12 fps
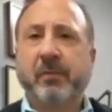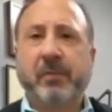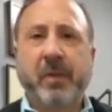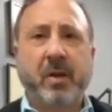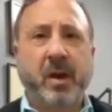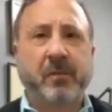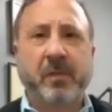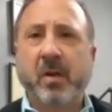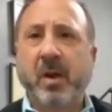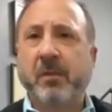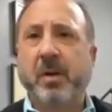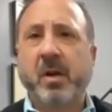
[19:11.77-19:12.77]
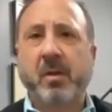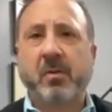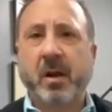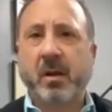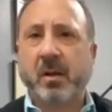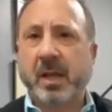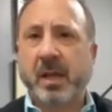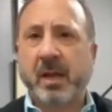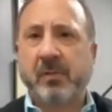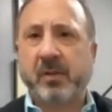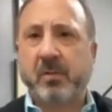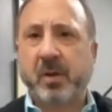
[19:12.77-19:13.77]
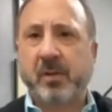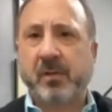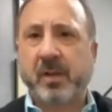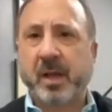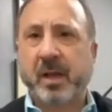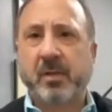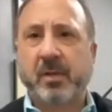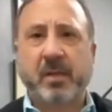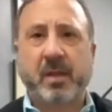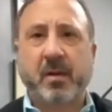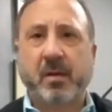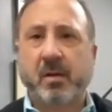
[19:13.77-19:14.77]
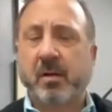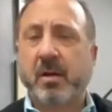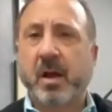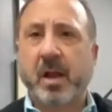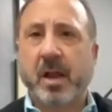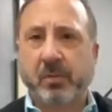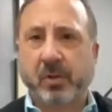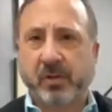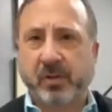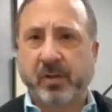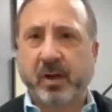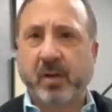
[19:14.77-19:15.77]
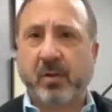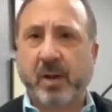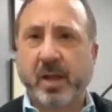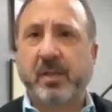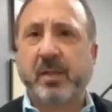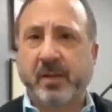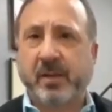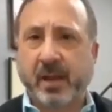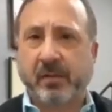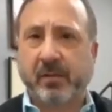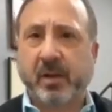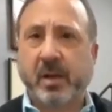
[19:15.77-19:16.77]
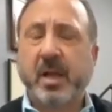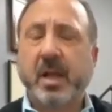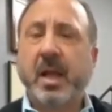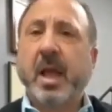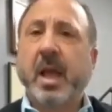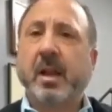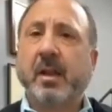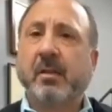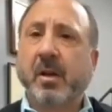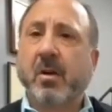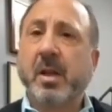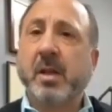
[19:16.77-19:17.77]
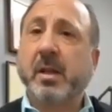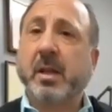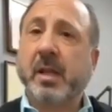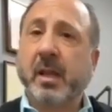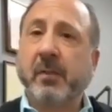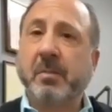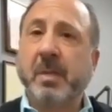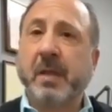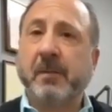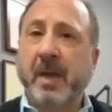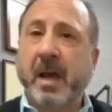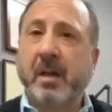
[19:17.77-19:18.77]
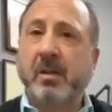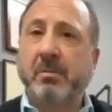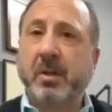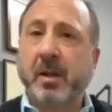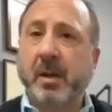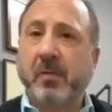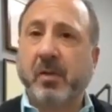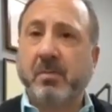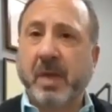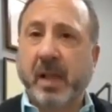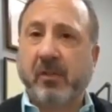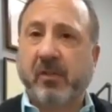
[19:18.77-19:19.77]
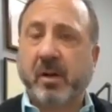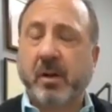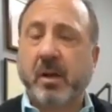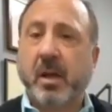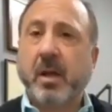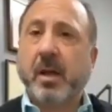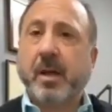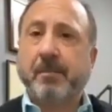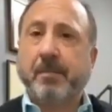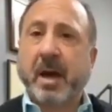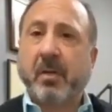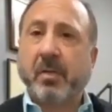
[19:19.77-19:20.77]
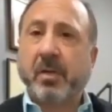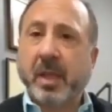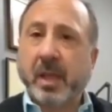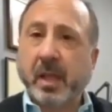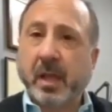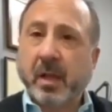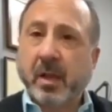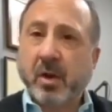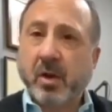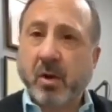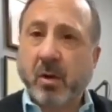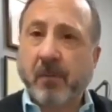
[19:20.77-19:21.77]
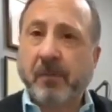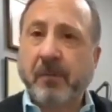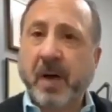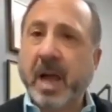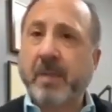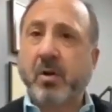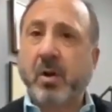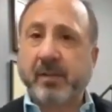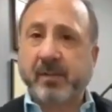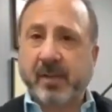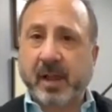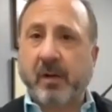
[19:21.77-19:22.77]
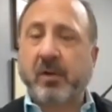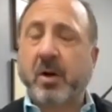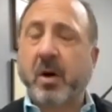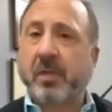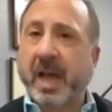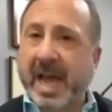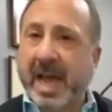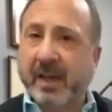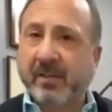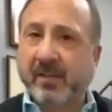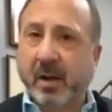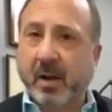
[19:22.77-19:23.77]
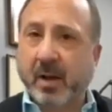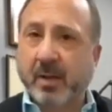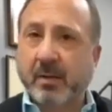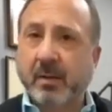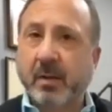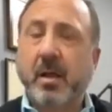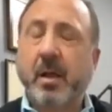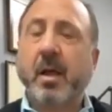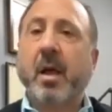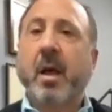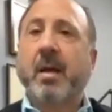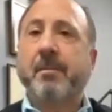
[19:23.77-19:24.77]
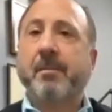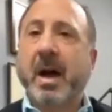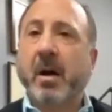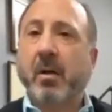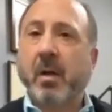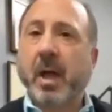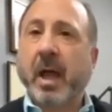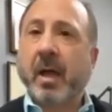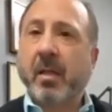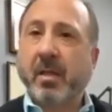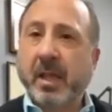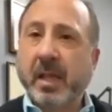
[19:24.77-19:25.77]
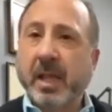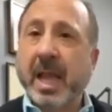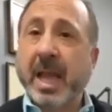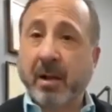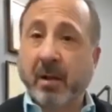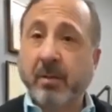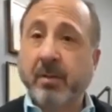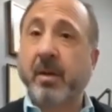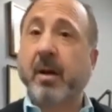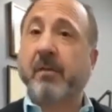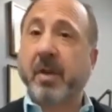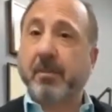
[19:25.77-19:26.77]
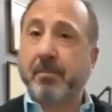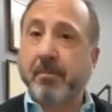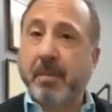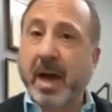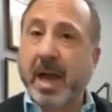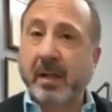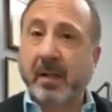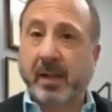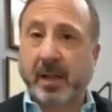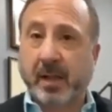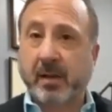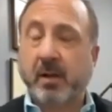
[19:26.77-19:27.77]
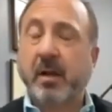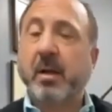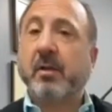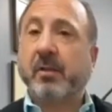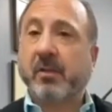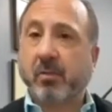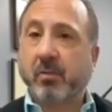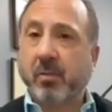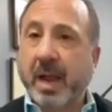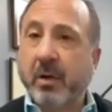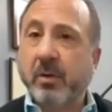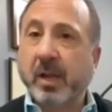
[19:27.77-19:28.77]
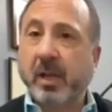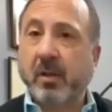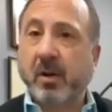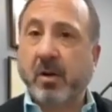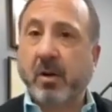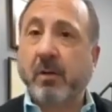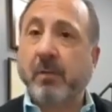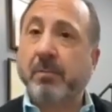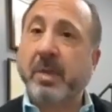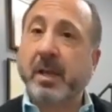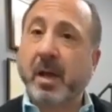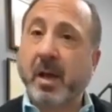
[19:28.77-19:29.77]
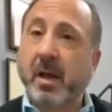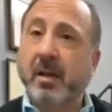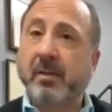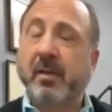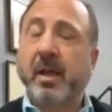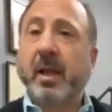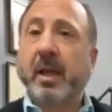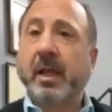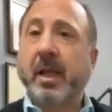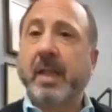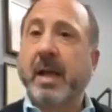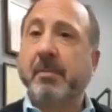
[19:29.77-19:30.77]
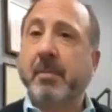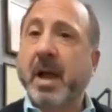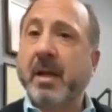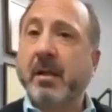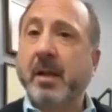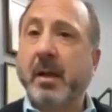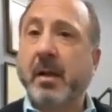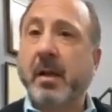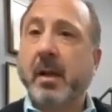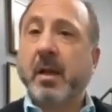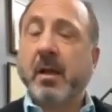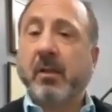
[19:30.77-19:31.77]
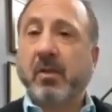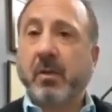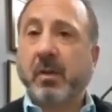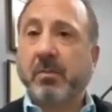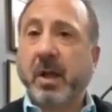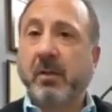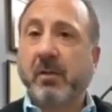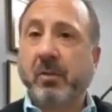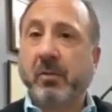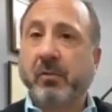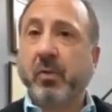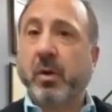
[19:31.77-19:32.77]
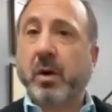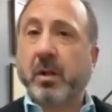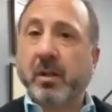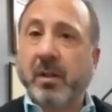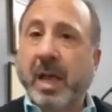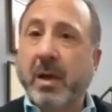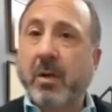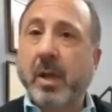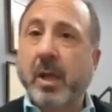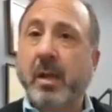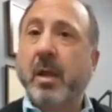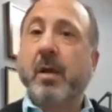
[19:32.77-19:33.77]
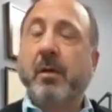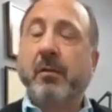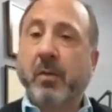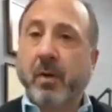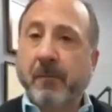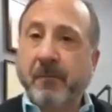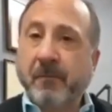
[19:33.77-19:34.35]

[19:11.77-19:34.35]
Very rarely have someone say that they're not able to tolerate the test. And it's going to give me valuable information about the nerve fiber itself, called the axon, about the health of the myelin surrounding the nerve, because again, that myelin is responsible for allowing for a